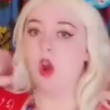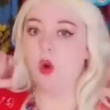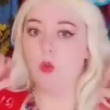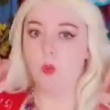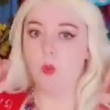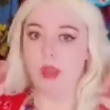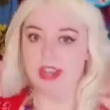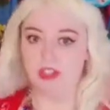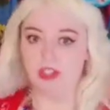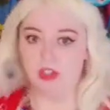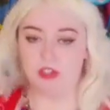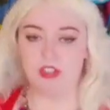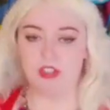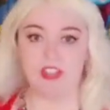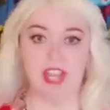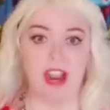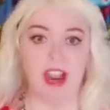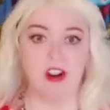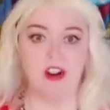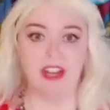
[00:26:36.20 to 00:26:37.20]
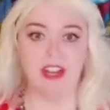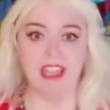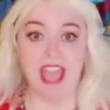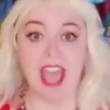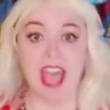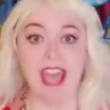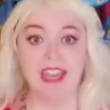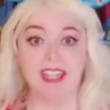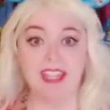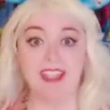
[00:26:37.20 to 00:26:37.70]
When you're staring
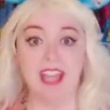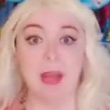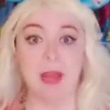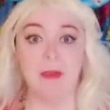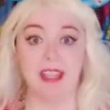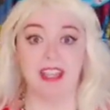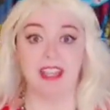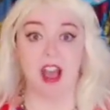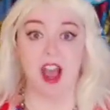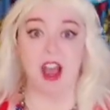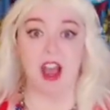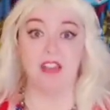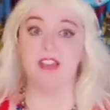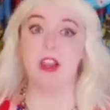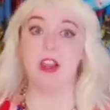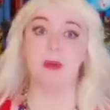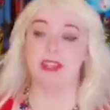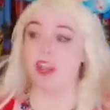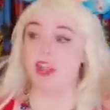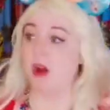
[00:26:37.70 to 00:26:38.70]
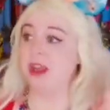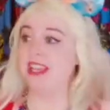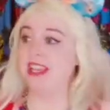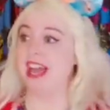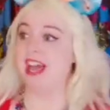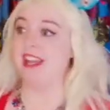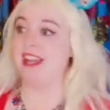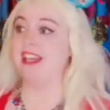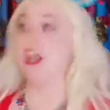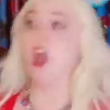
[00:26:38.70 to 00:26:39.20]
at a demigod. There we go, I
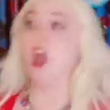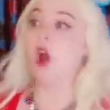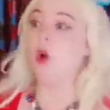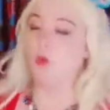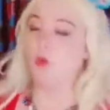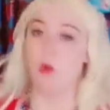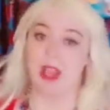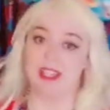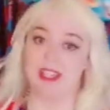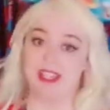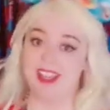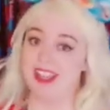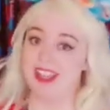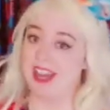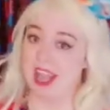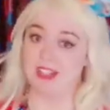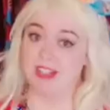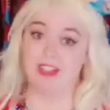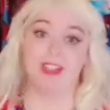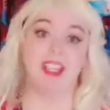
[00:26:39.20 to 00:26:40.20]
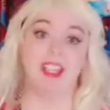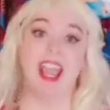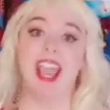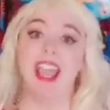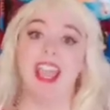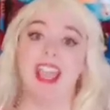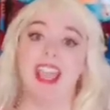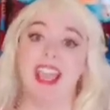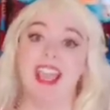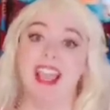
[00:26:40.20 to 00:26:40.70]
got it. What can I
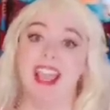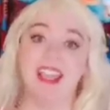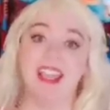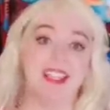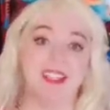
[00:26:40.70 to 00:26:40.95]
say